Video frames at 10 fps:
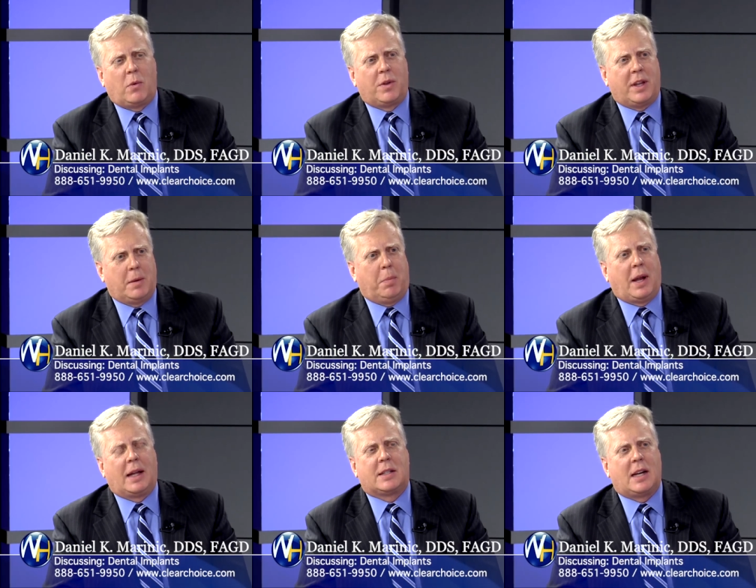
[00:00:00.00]
And with
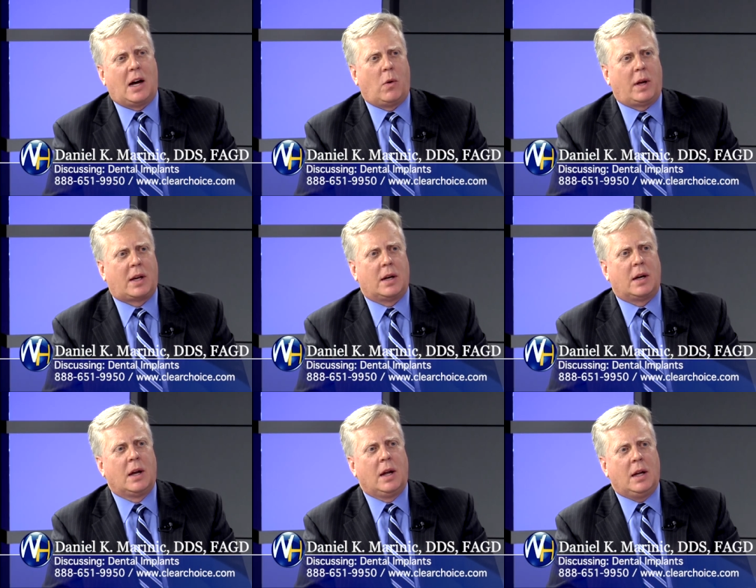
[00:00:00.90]
implants now, we
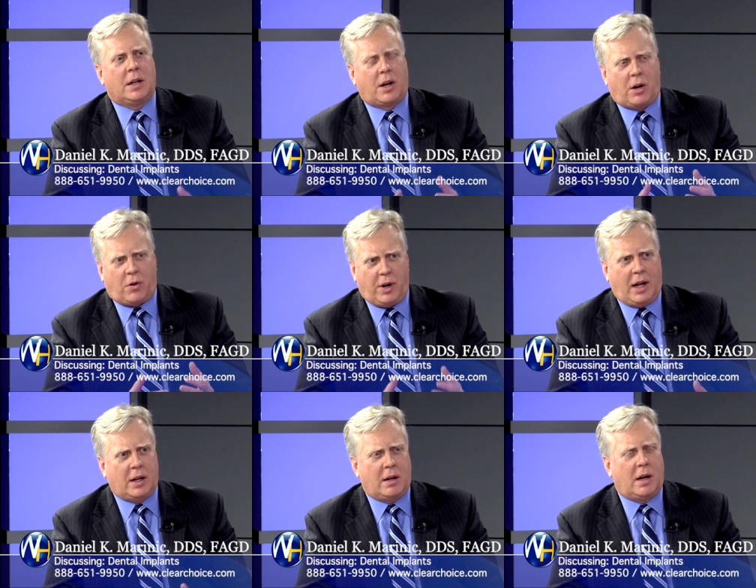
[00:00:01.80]
can
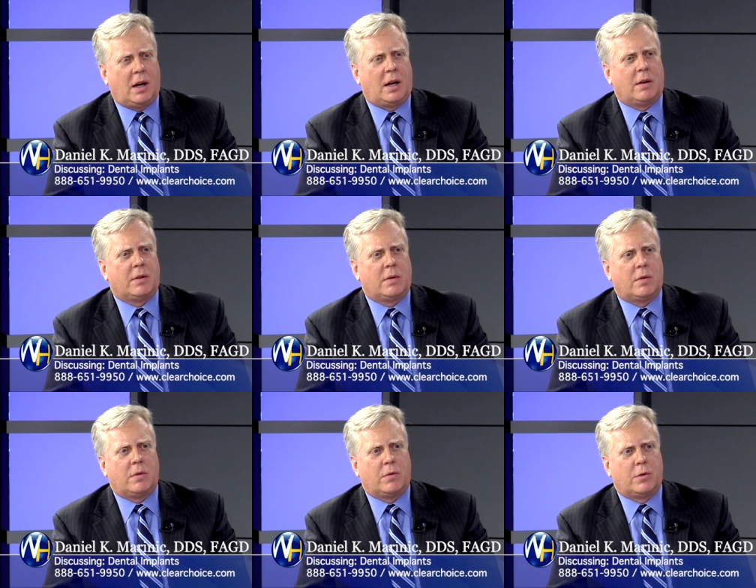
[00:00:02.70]
create a, a
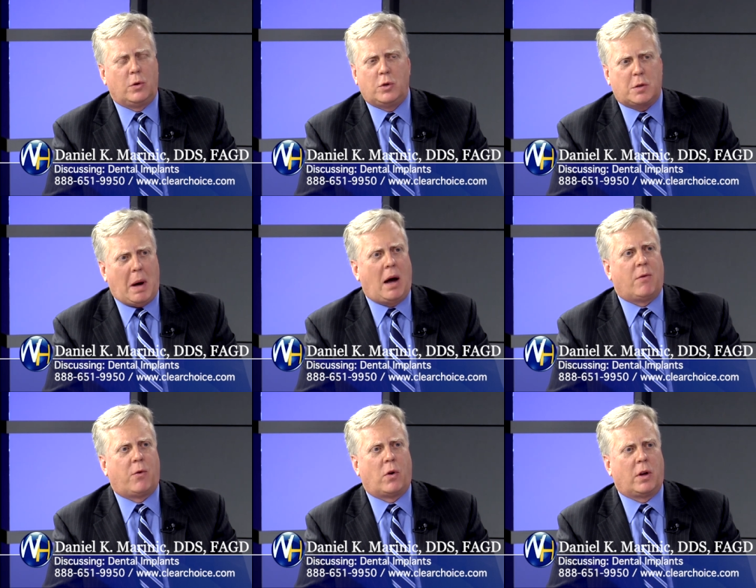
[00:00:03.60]
new smile
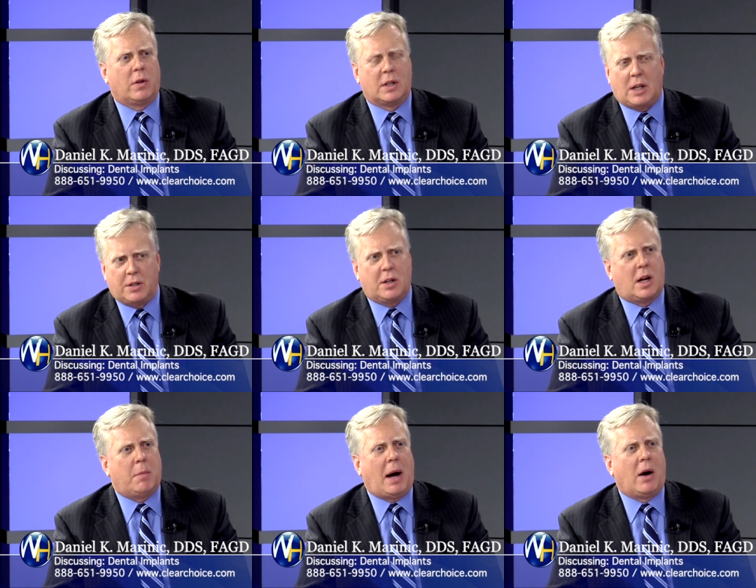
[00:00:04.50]
for you that doesn't
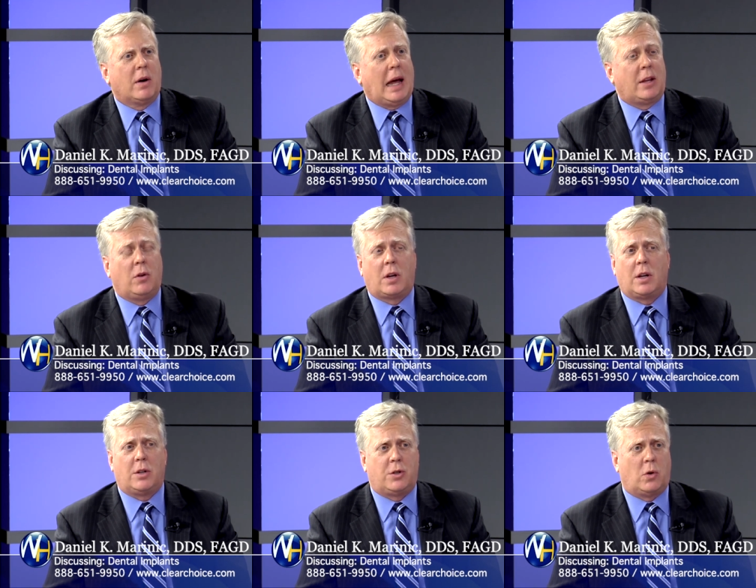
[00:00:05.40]
come out, and you can
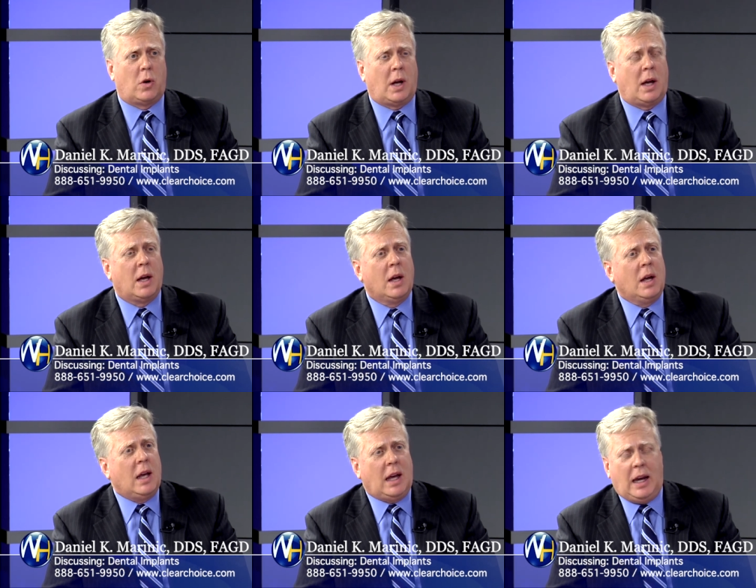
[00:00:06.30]
enjoy
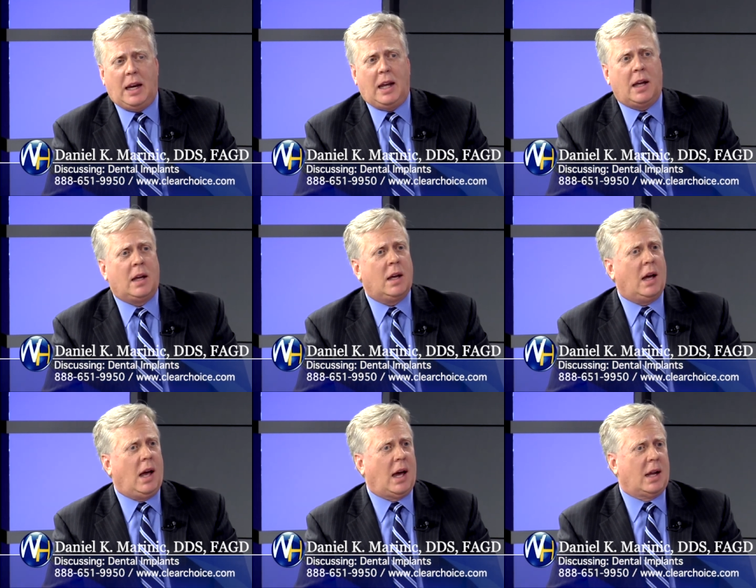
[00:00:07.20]
eating
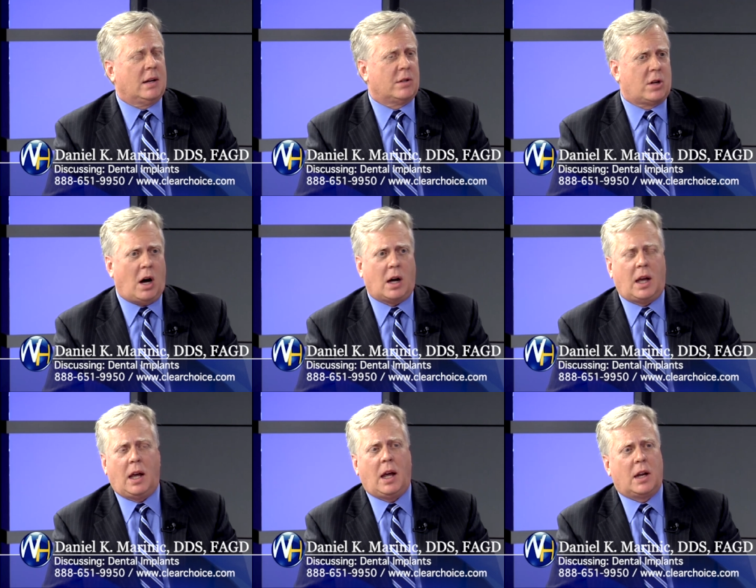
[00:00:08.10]
and
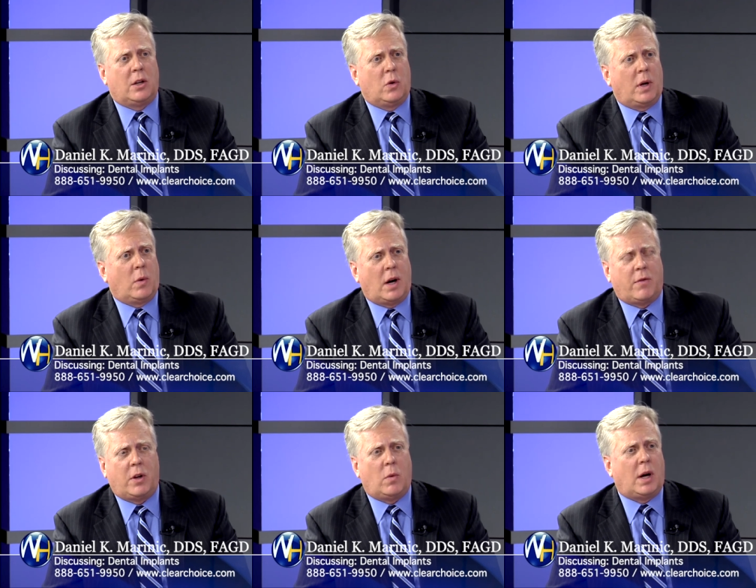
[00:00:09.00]
talking and doing
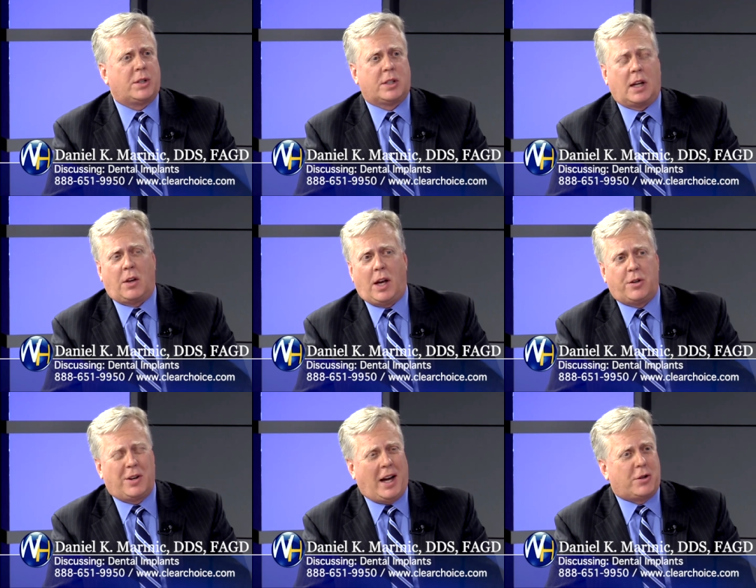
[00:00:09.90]
whatever you want, just like you had
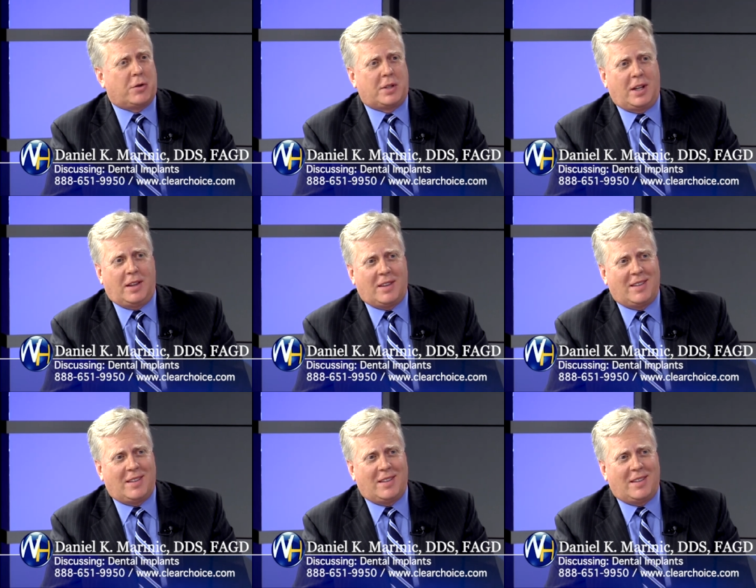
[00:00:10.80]
your natural teeth.